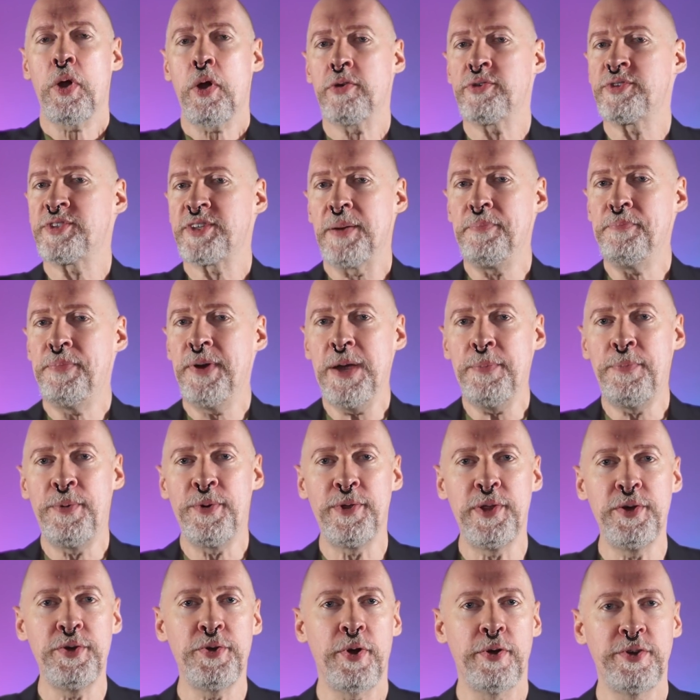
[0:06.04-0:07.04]
are some
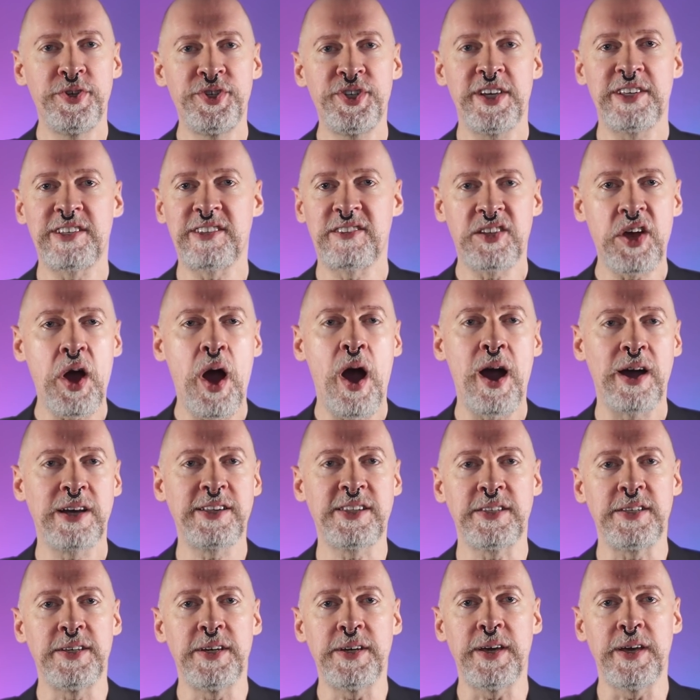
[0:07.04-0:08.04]
people who are just
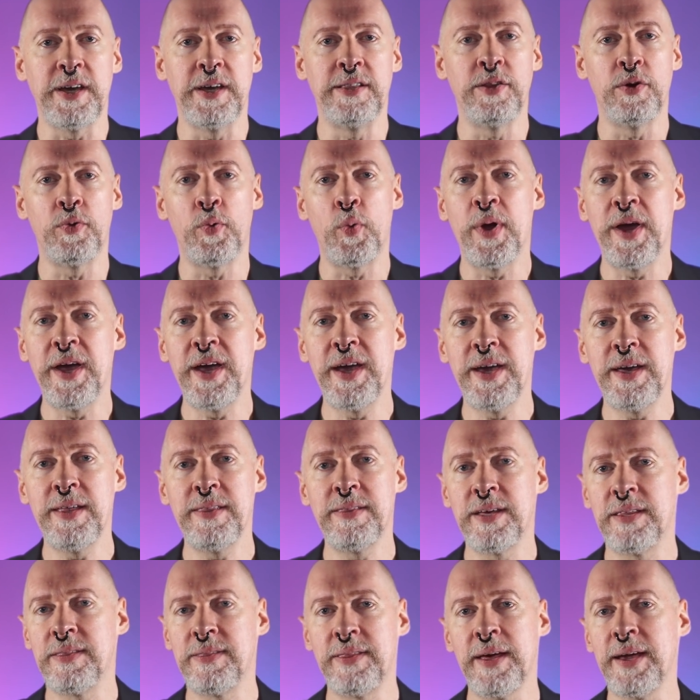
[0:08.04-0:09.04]
toxic in the way
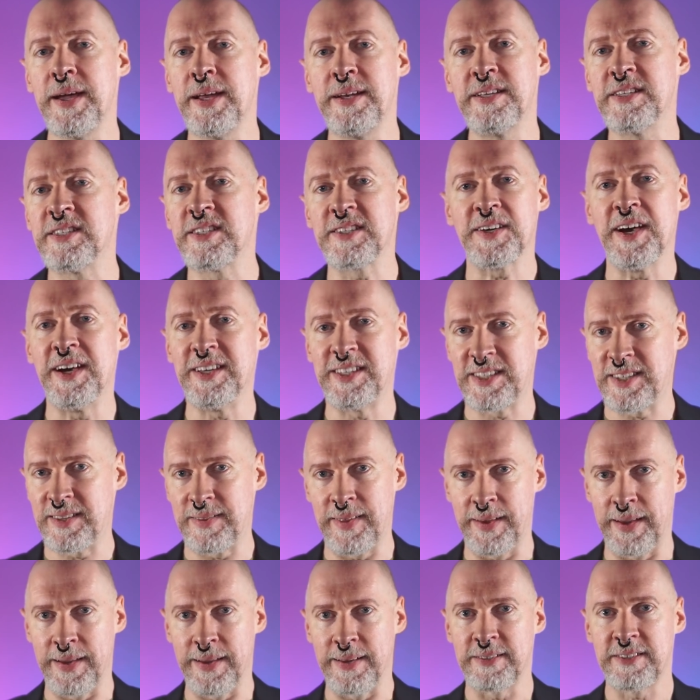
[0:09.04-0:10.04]
that they discuss
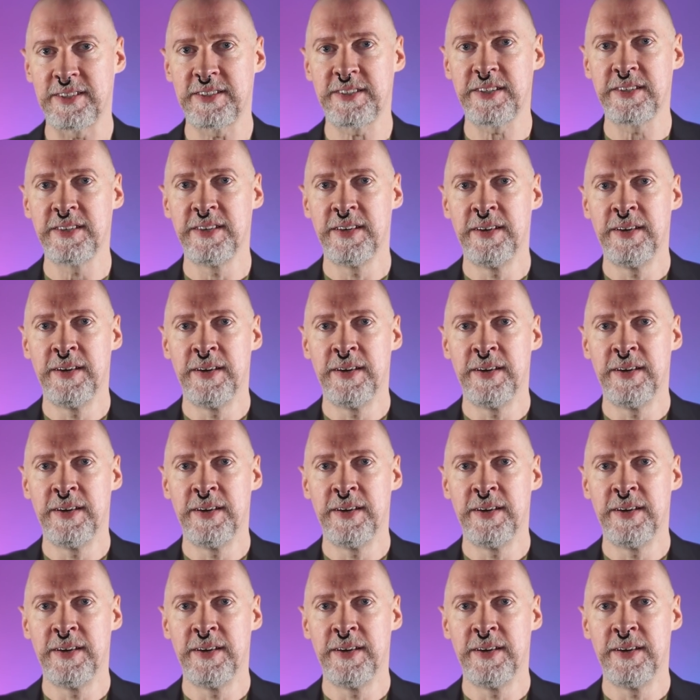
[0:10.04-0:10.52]
things.